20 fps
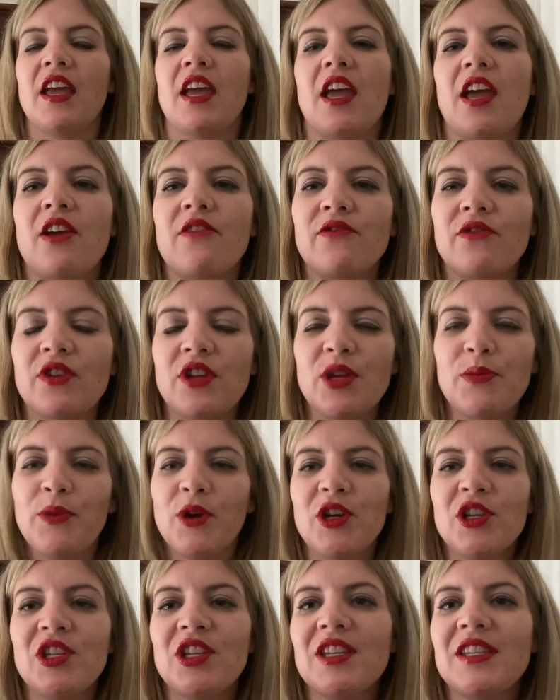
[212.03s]
every
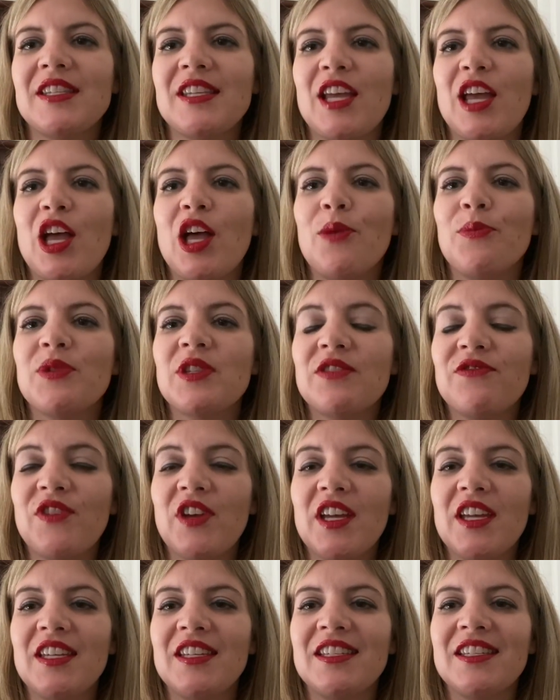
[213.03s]
purchase helps
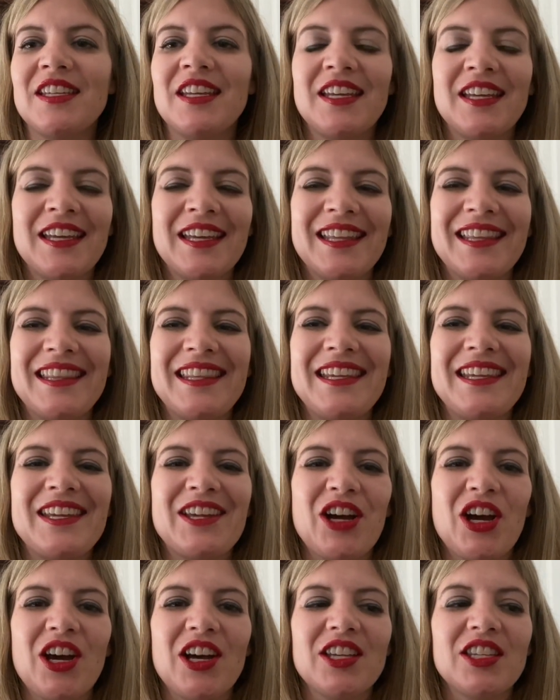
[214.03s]
fund the
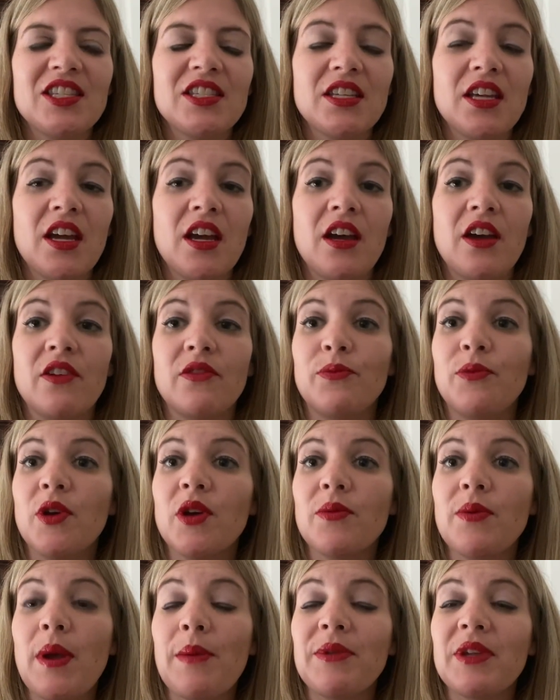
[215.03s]
cost of
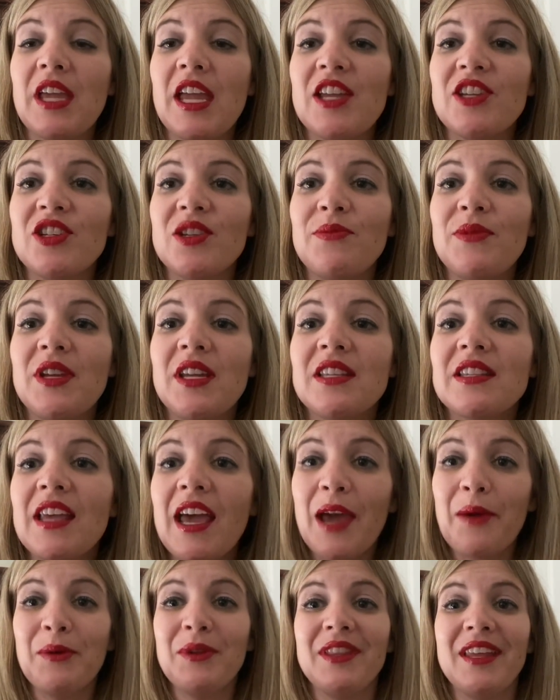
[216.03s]
book publication because
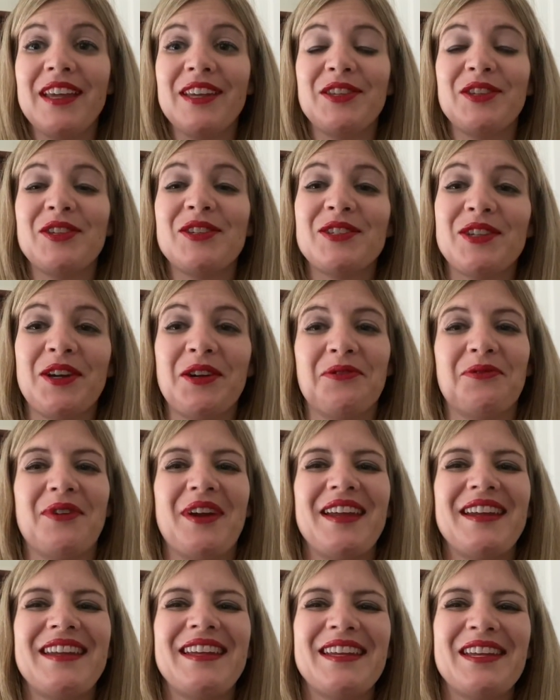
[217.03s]
I would like to start
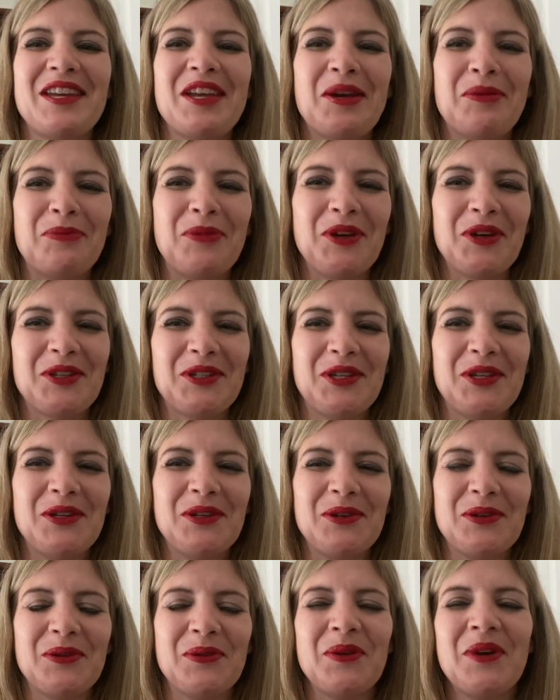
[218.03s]
writing book
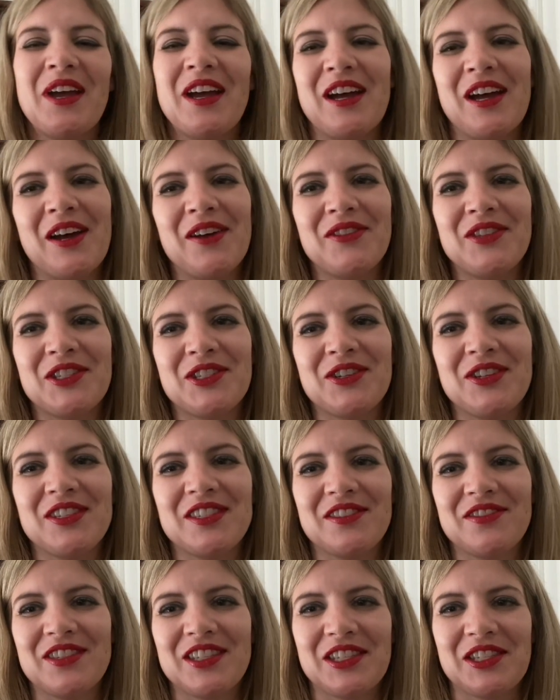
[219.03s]
two of The Strings
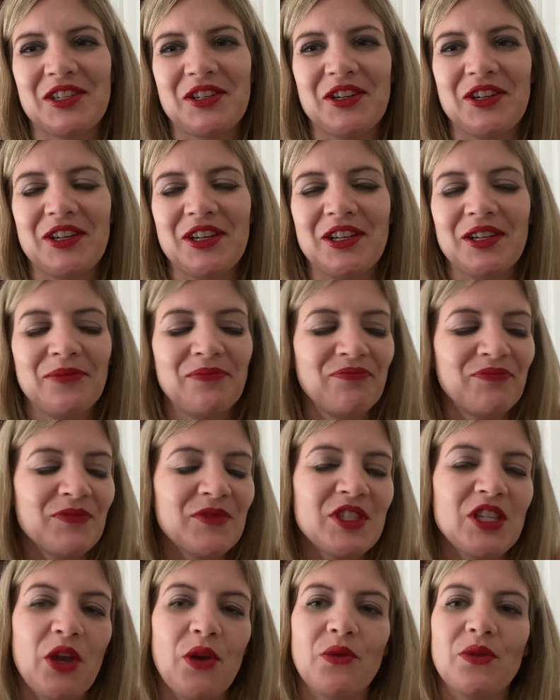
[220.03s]
of Sisterhood.
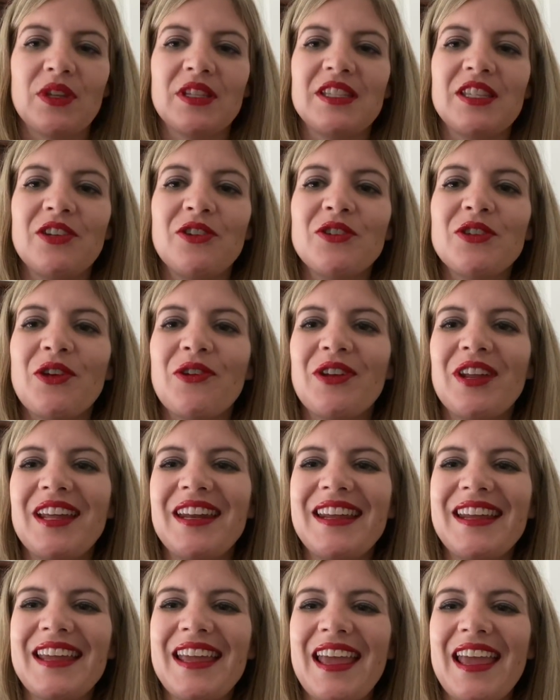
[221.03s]
So consider
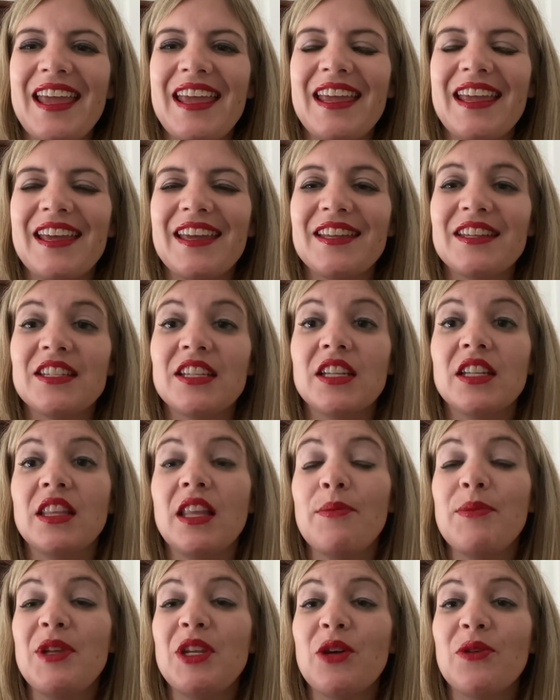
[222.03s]
donating and
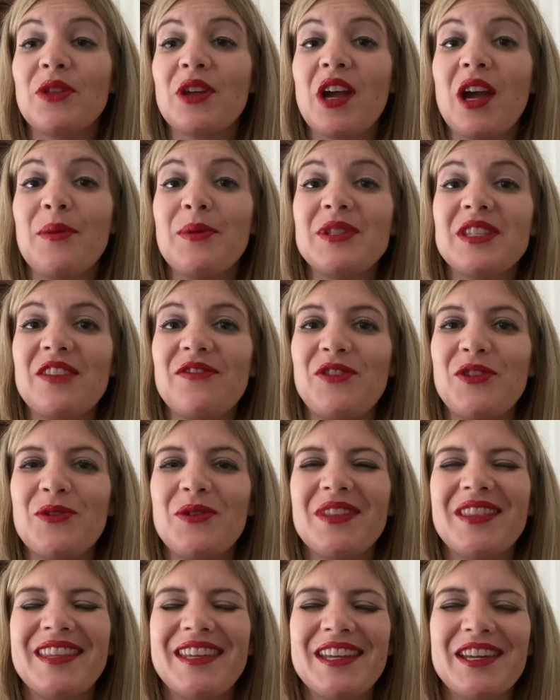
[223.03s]
let me know in the comments if you
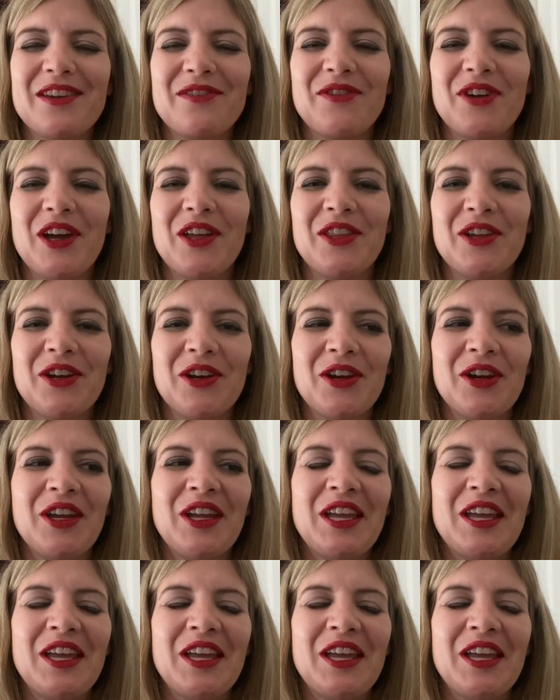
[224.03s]
can think of other